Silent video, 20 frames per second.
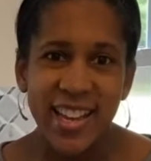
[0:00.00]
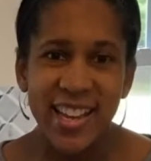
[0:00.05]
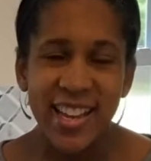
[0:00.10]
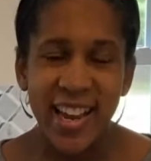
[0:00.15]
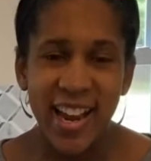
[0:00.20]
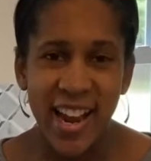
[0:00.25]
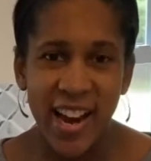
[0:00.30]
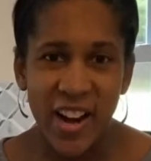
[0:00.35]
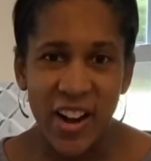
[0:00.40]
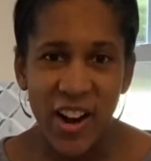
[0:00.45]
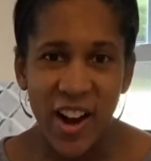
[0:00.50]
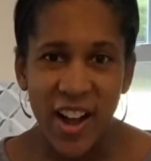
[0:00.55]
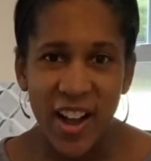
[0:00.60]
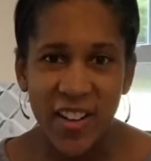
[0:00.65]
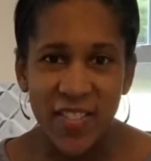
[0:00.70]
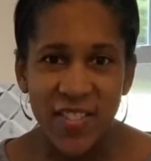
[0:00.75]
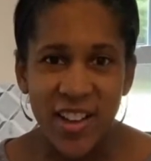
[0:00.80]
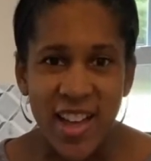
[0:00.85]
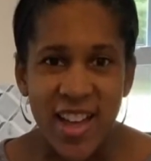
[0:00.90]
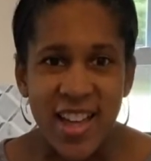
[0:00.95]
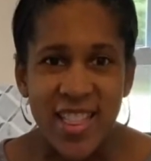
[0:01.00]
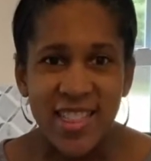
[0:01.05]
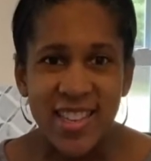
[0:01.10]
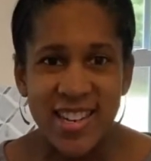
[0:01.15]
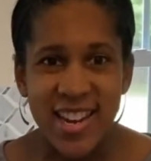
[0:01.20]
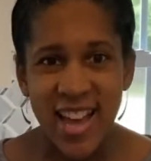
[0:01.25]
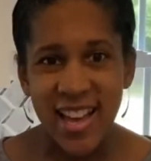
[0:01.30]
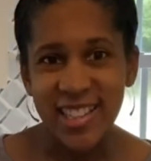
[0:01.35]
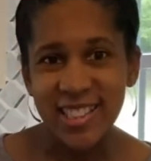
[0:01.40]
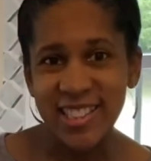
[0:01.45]
care of, the
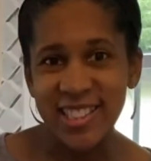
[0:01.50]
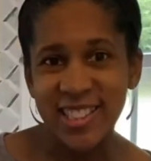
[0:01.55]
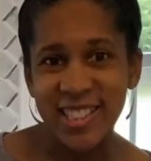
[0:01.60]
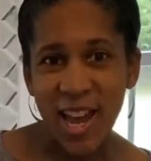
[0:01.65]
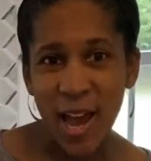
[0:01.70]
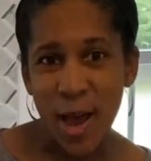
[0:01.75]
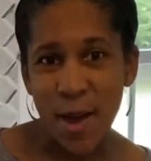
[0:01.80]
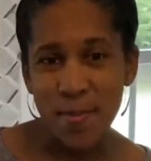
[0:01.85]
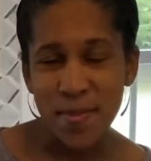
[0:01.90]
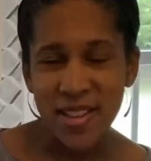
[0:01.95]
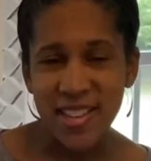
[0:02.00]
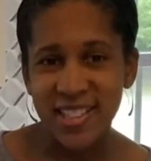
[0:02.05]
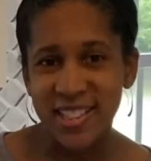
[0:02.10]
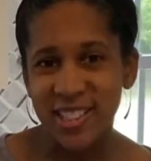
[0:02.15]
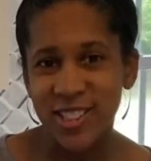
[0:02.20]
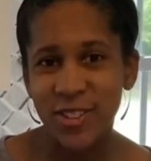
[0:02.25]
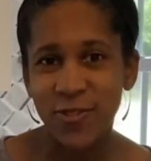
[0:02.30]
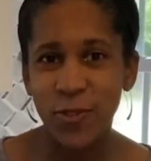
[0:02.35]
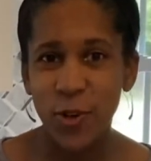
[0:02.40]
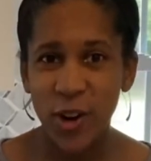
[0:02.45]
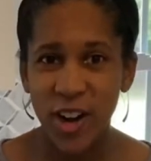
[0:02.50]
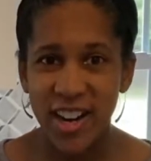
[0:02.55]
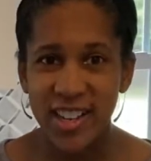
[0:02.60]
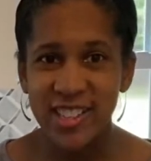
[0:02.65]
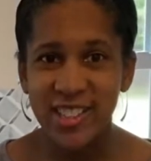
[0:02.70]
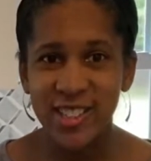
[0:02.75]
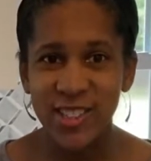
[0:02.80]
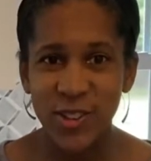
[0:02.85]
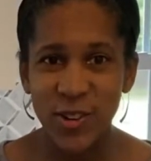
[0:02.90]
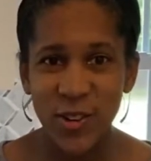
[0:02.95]
next step is for
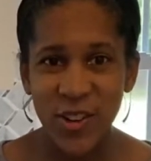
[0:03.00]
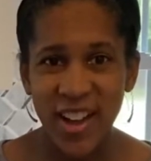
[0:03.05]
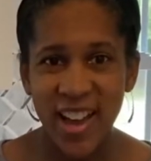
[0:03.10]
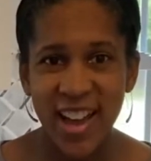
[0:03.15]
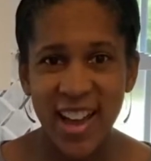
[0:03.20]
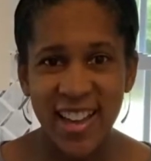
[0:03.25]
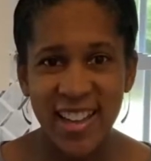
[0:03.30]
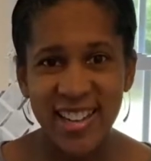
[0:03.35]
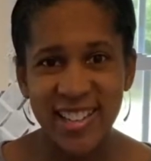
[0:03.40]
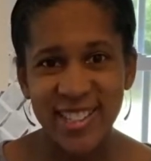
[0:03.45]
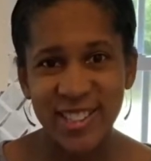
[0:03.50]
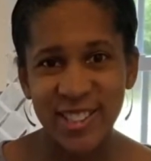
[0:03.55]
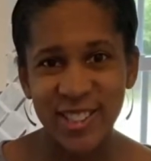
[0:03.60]
us to go ahead and